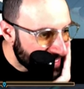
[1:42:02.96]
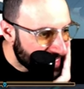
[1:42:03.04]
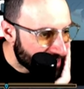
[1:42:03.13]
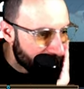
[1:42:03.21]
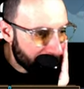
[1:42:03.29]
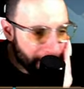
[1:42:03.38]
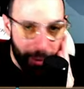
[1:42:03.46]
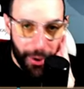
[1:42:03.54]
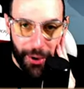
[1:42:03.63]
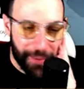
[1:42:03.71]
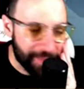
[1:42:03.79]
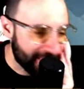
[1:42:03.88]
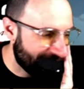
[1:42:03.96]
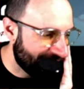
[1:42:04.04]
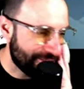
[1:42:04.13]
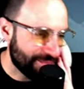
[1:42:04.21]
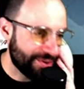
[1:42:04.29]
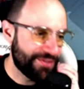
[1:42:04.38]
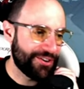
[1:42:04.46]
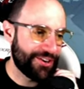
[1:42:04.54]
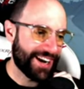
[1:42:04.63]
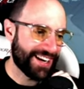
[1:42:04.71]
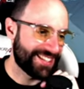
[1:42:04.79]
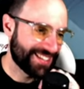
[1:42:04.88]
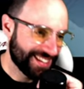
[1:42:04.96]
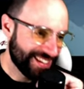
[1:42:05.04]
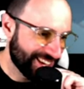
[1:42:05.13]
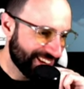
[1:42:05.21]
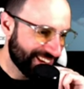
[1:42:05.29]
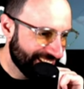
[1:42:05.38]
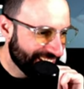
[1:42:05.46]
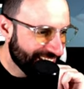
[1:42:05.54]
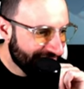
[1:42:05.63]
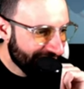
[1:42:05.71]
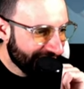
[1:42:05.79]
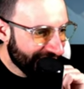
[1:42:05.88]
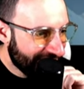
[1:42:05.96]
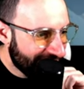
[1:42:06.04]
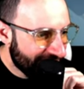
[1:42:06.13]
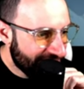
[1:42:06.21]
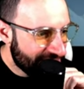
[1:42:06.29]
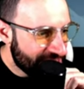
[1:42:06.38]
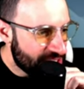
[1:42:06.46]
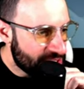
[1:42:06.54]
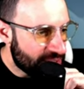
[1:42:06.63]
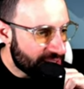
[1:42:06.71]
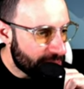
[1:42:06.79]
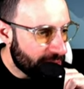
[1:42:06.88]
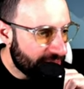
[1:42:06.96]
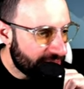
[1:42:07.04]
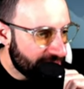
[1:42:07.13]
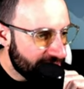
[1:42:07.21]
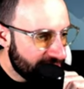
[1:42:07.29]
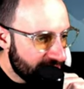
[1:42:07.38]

Anyway, boo. Boo for us. Did you try Valorant?